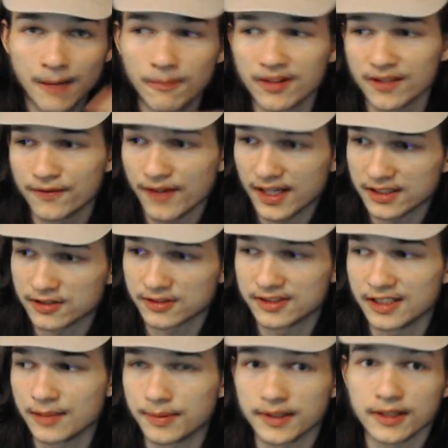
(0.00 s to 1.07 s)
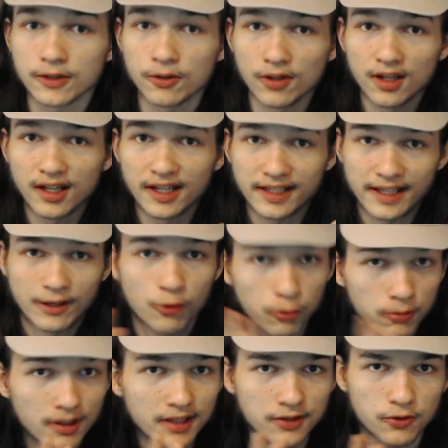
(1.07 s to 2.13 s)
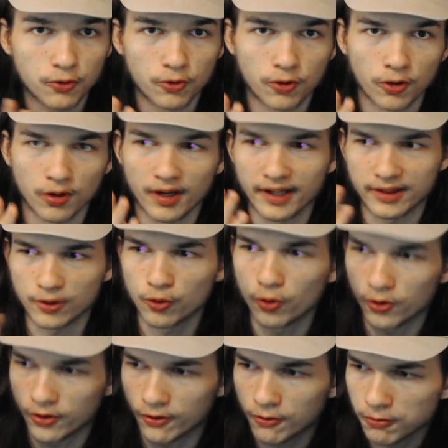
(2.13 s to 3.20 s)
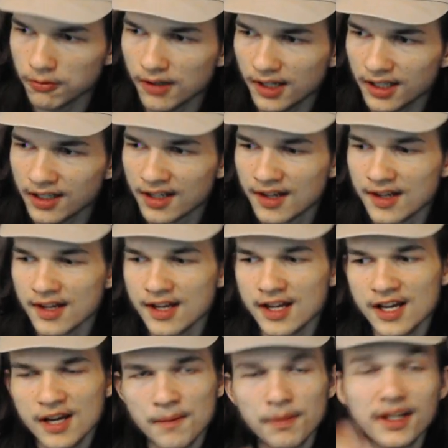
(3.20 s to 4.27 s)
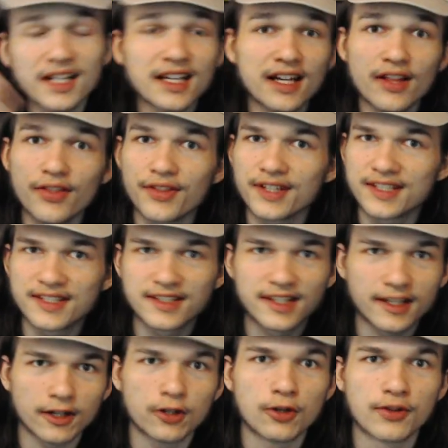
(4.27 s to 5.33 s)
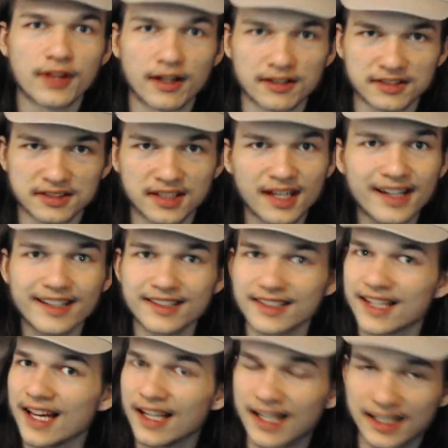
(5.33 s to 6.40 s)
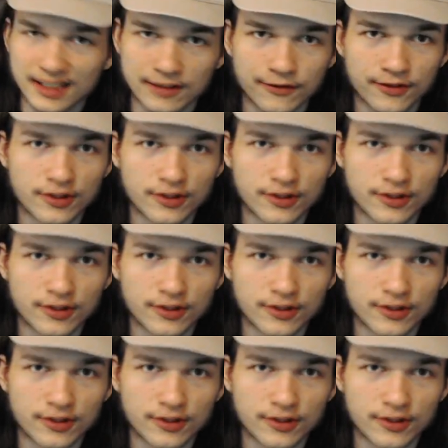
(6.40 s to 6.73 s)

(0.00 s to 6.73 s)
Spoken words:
a faster CPU, like a quad core, like the Core2 Quad. But again, this is the year 2008, can't ask for too